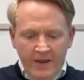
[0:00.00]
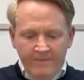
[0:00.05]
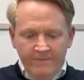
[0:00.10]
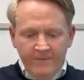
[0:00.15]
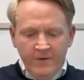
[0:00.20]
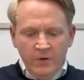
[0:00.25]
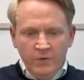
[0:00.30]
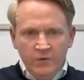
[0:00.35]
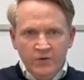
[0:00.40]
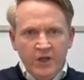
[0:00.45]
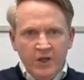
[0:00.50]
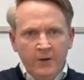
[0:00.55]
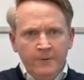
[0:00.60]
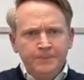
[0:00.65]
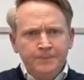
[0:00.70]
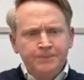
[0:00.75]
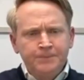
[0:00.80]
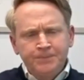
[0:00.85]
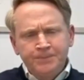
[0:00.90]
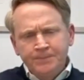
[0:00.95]
view. So
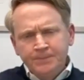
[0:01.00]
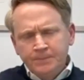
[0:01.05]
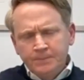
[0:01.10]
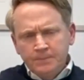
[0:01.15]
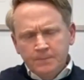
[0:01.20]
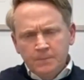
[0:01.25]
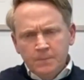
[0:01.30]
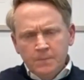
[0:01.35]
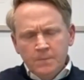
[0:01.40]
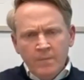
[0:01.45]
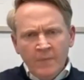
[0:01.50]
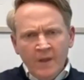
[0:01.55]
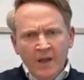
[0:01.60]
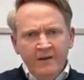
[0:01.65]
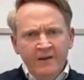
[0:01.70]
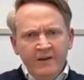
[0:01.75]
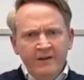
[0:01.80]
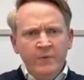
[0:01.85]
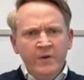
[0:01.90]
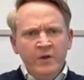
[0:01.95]

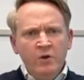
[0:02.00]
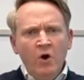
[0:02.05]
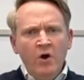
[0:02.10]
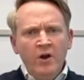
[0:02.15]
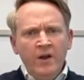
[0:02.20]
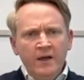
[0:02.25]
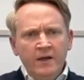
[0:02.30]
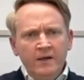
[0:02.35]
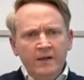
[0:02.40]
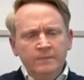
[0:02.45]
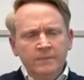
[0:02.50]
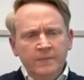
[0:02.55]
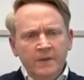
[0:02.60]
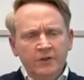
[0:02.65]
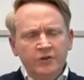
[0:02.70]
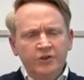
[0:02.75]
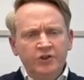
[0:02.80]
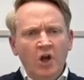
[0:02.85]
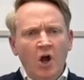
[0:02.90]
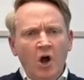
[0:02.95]
if we got
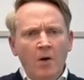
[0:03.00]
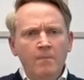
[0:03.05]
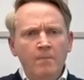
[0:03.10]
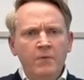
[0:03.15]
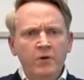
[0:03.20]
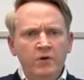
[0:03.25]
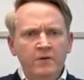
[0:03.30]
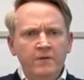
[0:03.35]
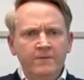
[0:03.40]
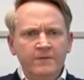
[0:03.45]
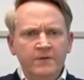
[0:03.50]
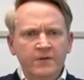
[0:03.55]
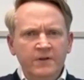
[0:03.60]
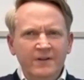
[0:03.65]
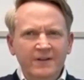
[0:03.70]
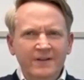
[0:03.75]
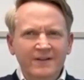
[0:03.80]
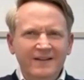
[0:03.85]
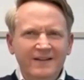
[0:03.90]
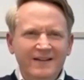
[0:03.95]
a sharp move to
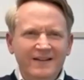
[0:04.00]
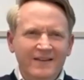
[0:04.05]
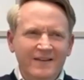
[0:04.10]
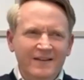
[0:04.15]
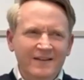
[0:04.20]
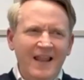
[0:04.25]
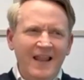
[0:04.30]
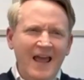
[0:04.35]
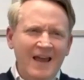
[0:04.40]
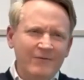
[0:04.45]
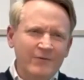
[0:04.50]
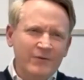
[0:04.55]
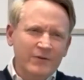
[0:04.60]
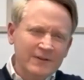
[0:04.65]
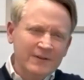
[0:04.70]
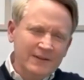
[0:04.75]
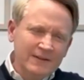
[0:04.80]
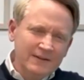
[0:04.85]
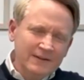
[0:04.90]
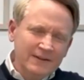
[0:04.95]
the left,
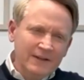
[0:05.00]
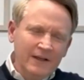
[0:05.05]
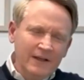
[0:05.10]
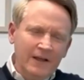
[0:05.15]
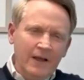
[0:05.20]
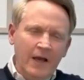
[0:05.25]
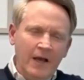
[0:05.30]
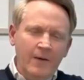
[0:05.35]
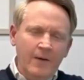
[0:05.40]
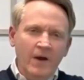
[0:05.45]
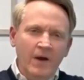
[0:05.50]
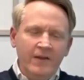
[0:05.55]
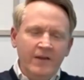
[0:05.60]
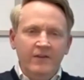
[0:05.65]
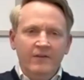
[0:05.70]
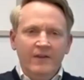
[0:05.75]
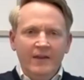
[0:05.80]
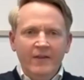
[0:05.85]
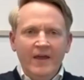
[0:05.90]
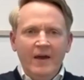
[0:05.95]
I
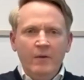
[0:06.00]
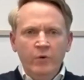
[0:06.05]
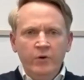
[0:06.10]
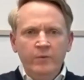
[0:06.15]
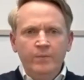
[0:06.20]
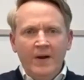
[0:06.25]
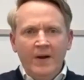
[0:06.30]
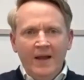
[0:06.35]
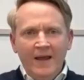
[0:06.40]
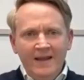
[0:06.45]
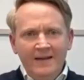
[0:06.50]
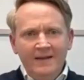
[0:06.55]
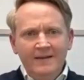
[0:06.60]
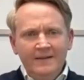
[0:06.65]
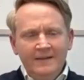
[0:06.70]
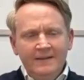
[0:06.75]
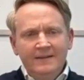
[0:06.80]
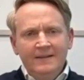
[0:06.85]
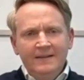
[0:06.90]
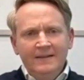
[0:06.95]
think that would play
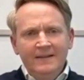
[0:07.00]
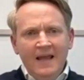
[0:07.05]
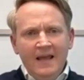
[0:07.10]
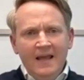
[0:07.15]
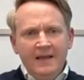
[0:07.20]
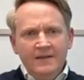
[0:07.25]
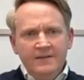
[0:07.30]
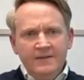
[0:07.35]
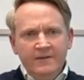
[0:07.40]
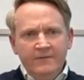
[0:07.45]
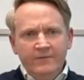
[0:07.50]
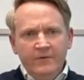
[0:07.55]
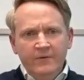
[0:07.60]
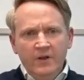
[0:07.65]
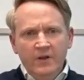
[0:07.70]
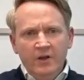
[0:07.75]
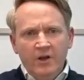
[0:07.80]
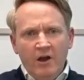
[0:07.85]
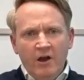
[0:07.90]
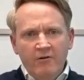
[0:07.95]
negative for
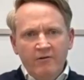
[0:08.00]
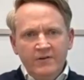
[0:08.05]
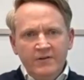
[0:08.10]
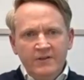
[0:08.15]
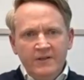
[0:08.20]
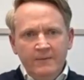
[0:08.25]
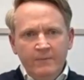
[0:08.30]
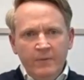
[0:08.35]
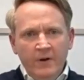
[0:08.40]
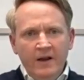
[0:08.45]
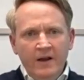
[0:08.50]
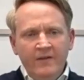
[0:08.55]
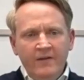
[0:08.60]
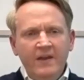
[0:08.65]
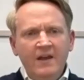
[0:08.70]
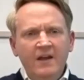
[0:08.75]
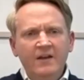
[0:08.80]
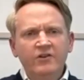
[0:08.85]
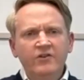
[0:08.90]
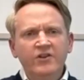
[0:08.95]
the currency. But I
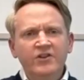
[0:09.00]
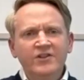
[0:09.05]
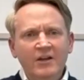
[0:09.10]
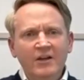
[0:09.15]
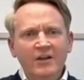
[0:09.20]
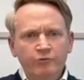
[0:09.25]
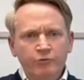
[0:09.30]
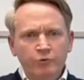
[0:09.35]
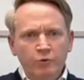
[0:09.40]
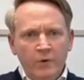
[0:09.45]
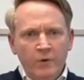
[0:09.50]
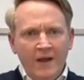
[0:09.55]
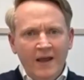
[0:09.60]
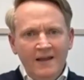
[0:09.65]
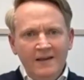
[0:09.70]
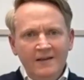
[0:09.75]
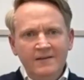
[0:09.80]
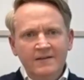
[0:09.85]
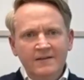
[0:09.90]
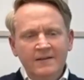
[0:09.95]
think under the central
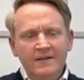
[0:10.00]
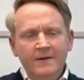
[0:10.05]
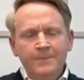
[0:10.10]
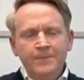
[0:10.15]
case,